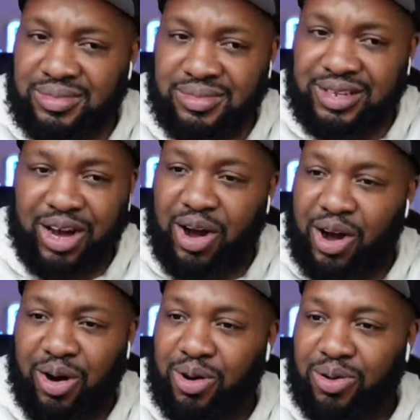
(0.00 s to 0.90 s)

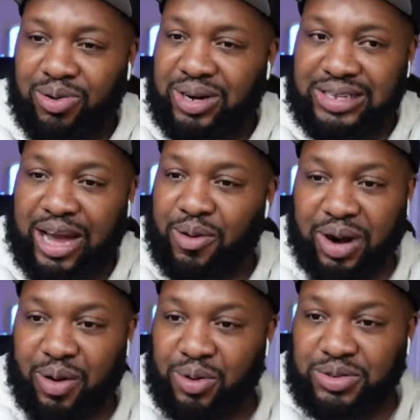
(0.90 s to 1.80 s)
No, that's not what
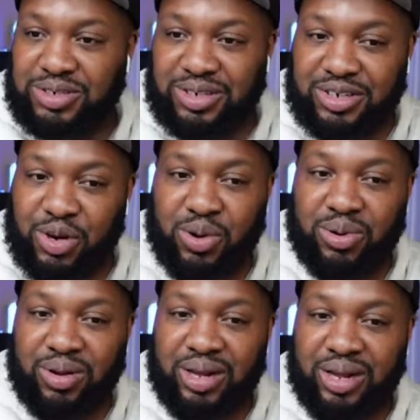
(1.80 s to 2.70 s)
I want you to do.